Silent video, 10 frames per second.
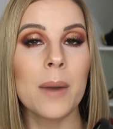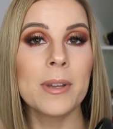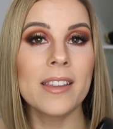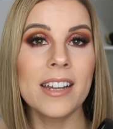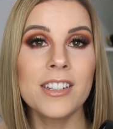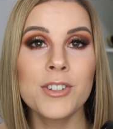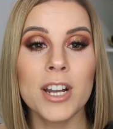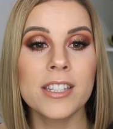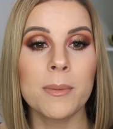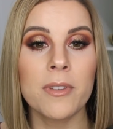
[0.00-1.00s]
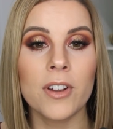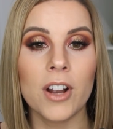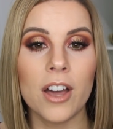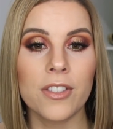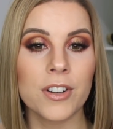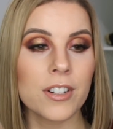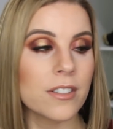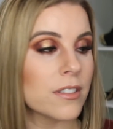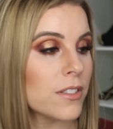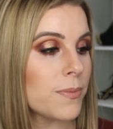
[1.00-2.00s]
I would like to try some of their
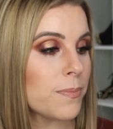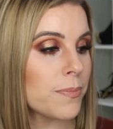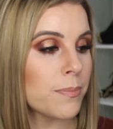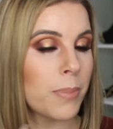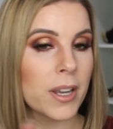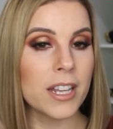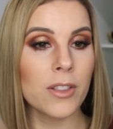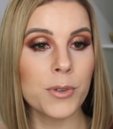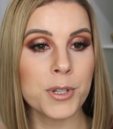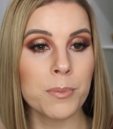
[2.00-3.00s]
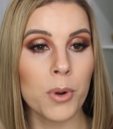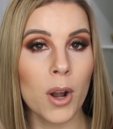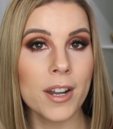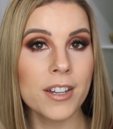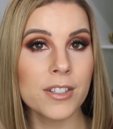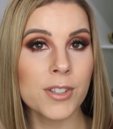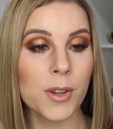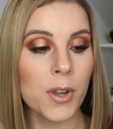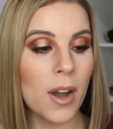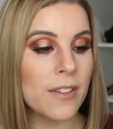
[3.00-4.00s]
other body lotion products.
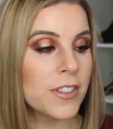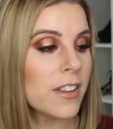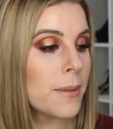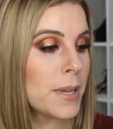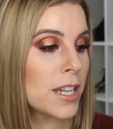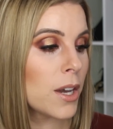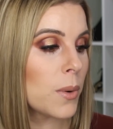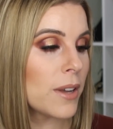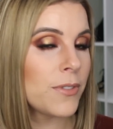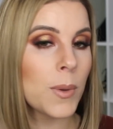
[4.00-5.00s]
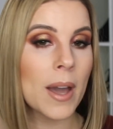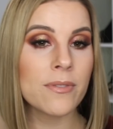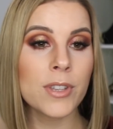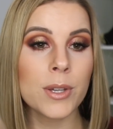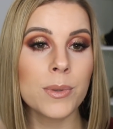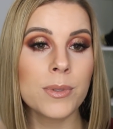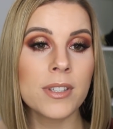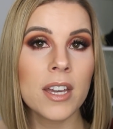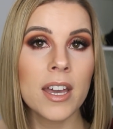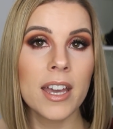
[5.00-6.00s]
So you'll have to let me know if you have
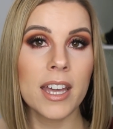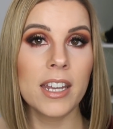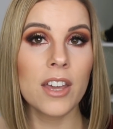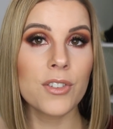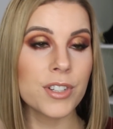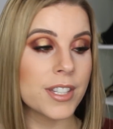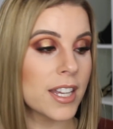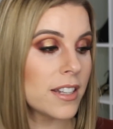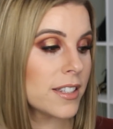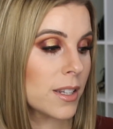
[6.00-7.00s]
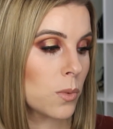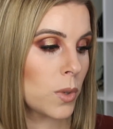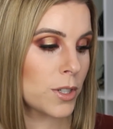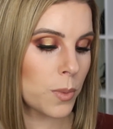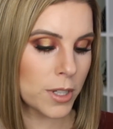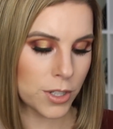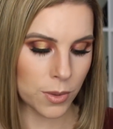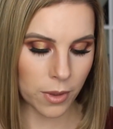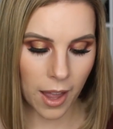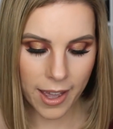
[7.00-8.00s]
used any other scents and which ones
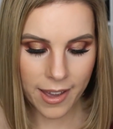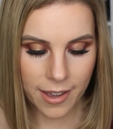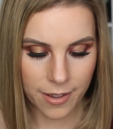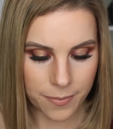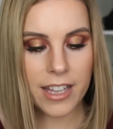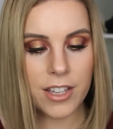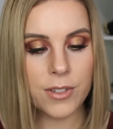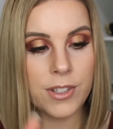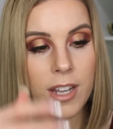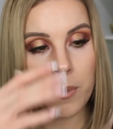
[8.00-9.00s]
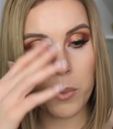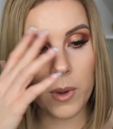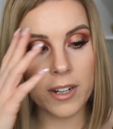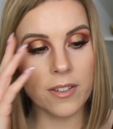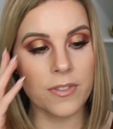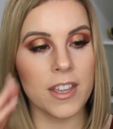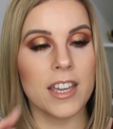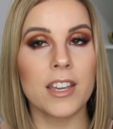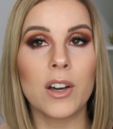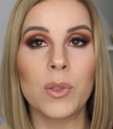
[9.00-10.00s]
you like. I used up one of
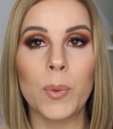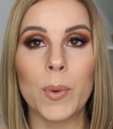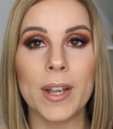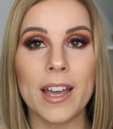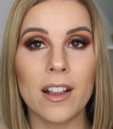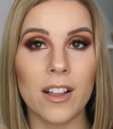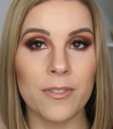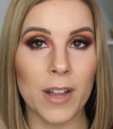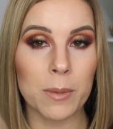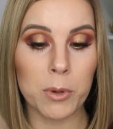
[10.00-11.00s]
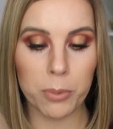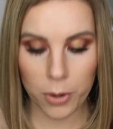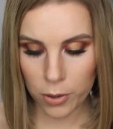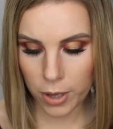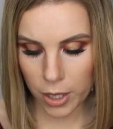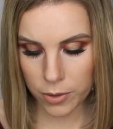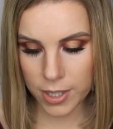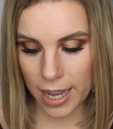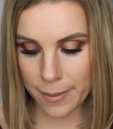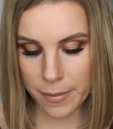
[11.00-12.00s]
the L'Oreal Infallible Pro
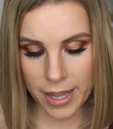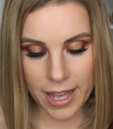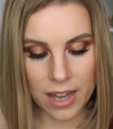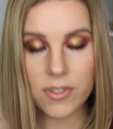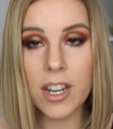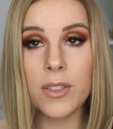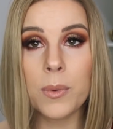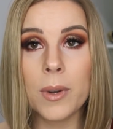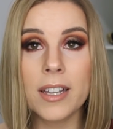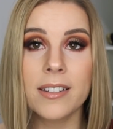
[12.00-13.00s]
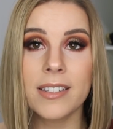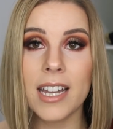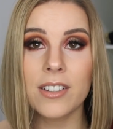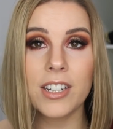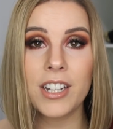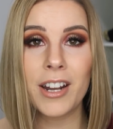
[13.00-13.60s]
Glows. I might have another one down in